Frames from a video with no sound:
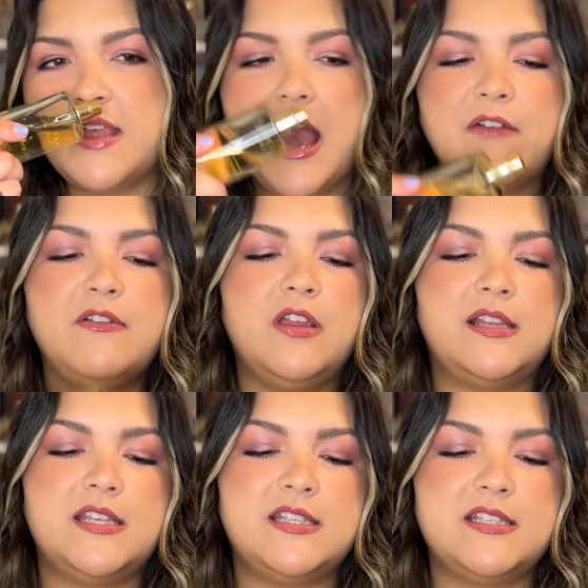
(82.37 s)
I feel
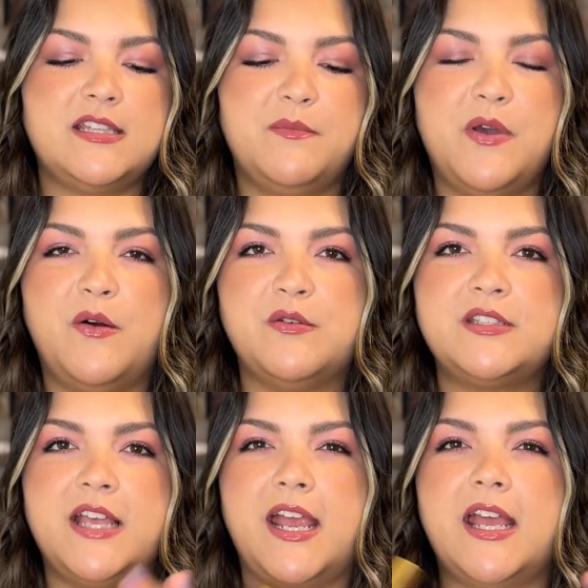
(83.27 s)
like this is the
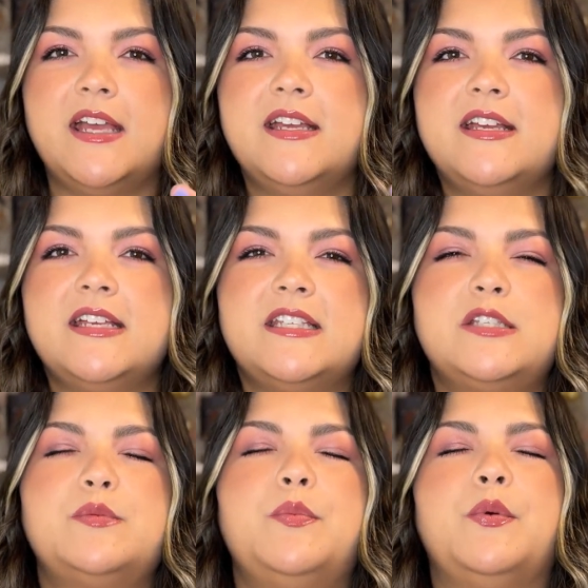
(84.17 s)
most like
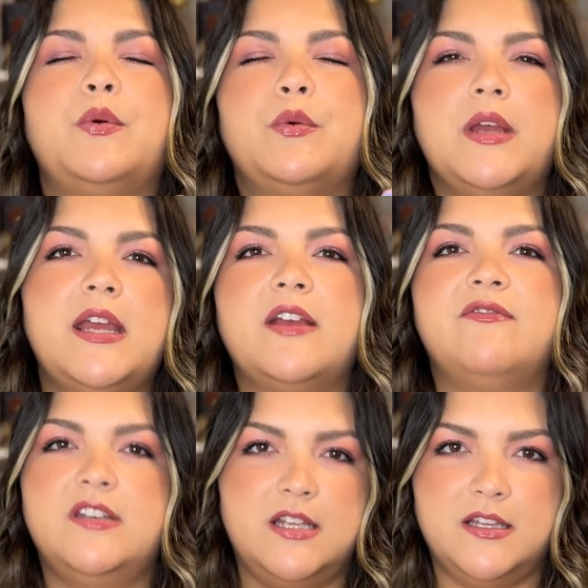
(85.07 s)
spring
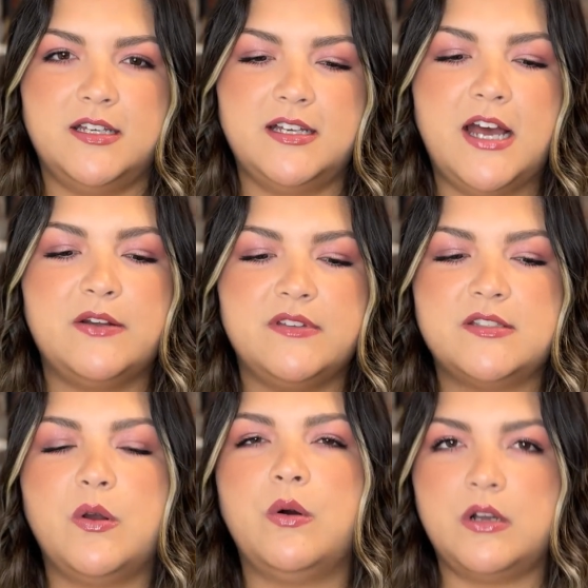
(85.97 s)
vanilla out of
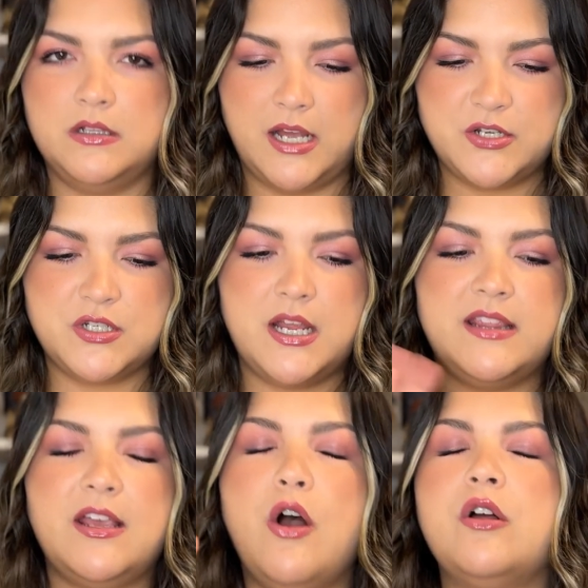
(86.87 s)
this whole
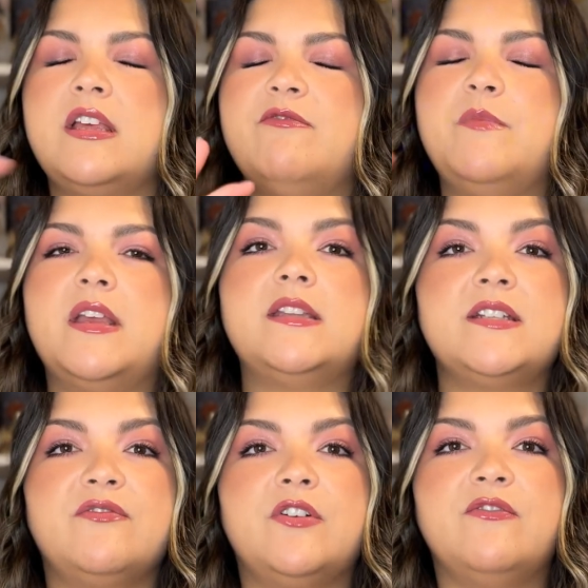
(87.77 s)
collection. They all give me a
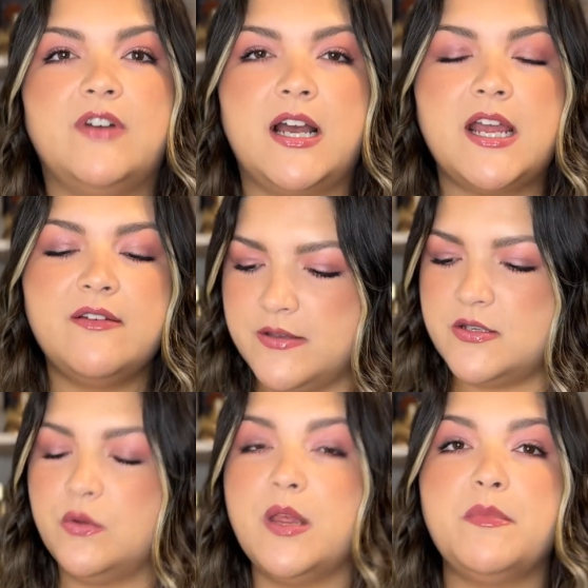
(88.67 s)
different vibe.
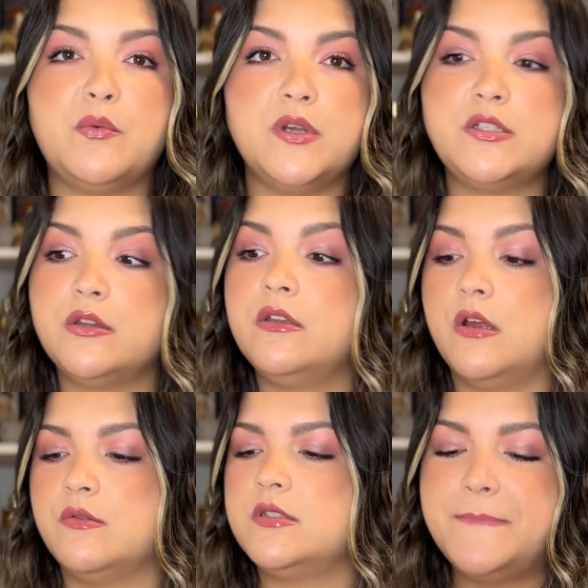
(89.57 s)
So let me read you the notes.